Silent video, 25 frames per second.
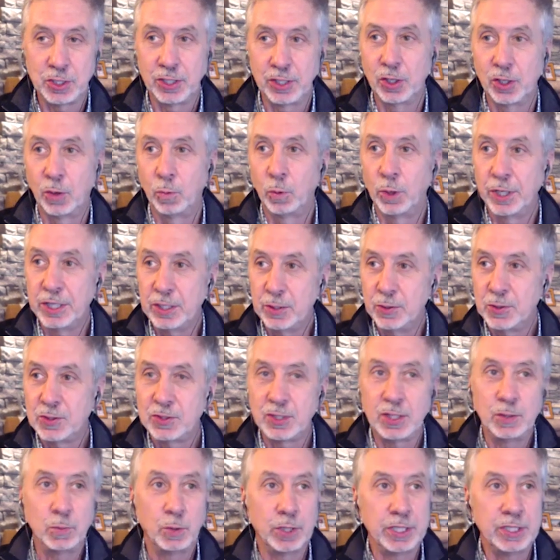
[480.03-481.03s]
and go what do you
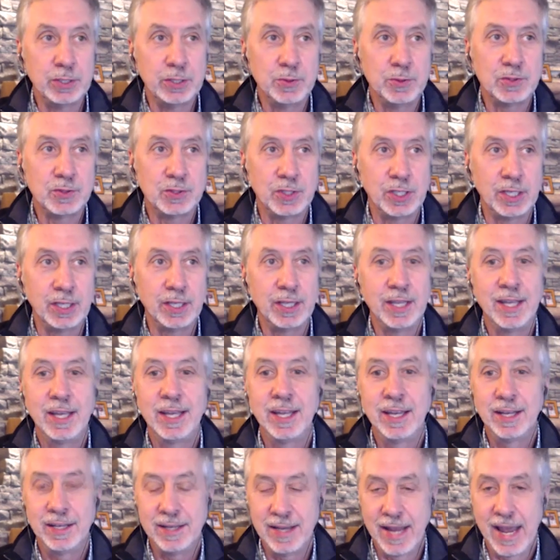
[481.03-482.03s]
see what do you see
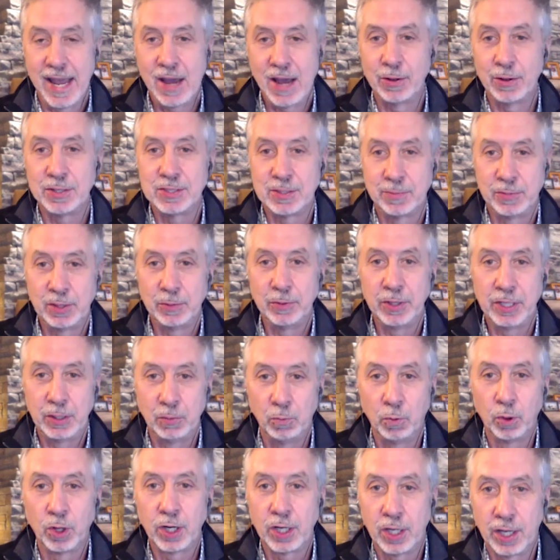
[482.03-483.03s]
now it's something we
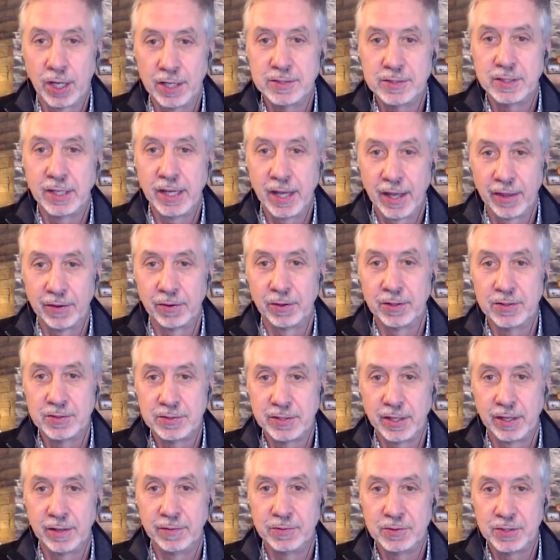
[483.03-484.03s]
can work on together
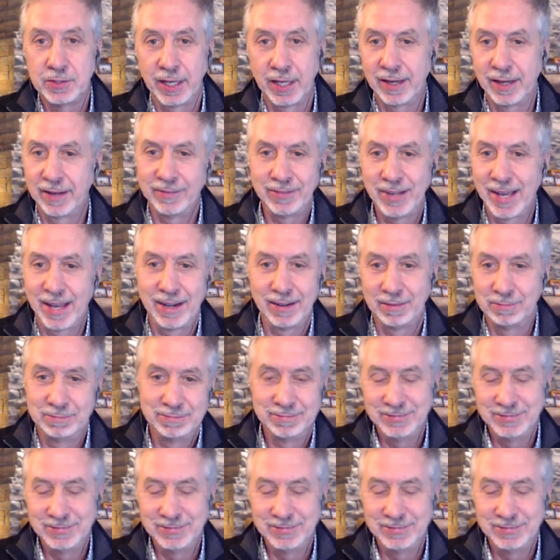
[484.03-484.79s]
instead of saying i've got to